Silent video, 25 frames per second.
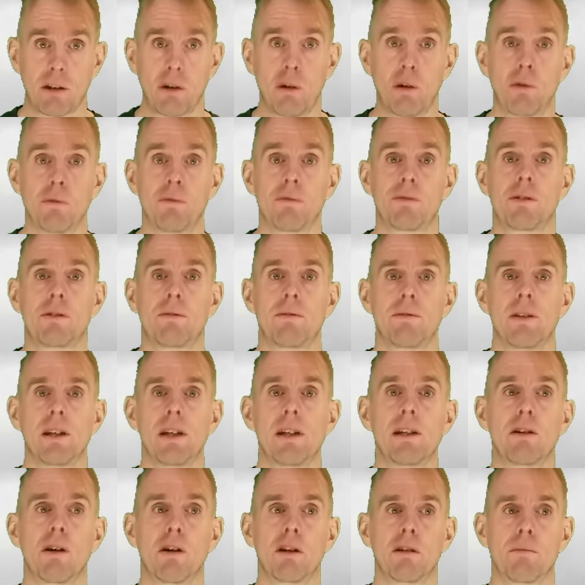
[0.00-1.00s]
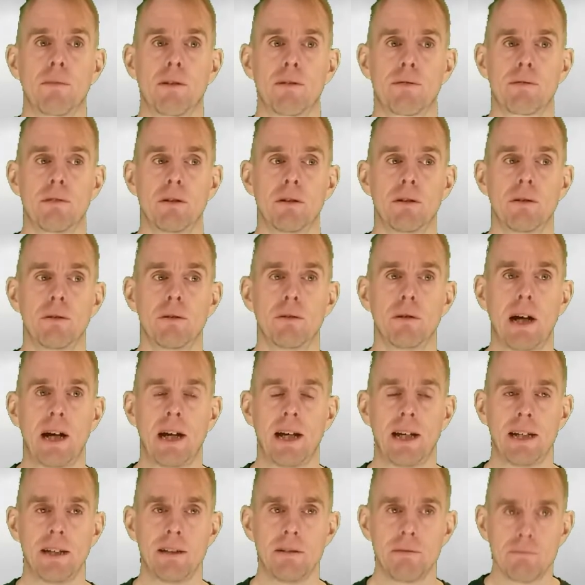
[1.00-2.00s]
of the column through
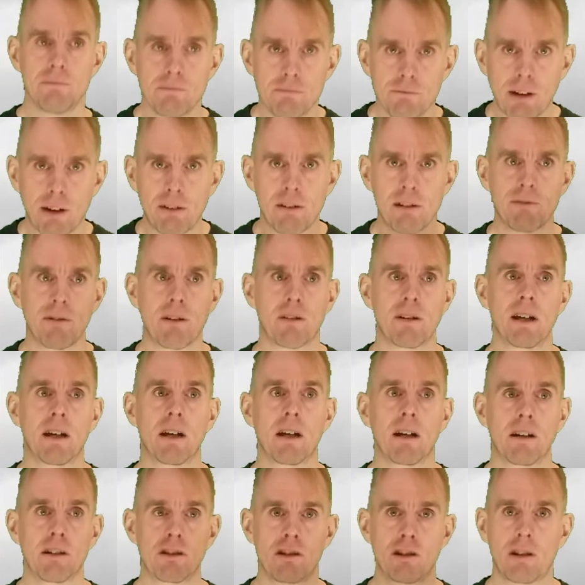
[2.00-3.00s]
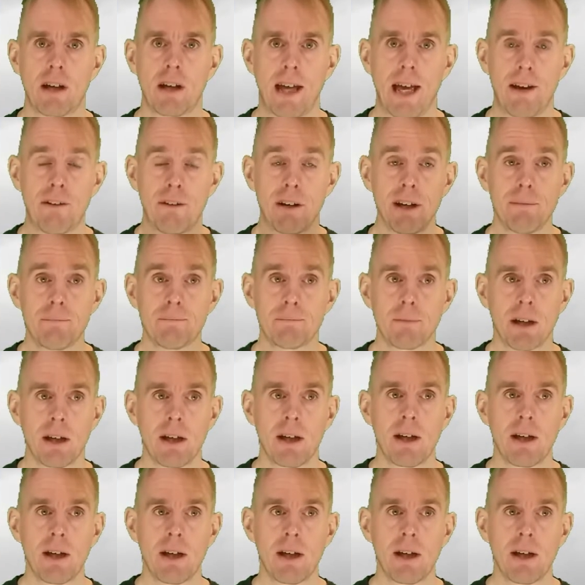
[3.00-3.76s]
a very, very large area.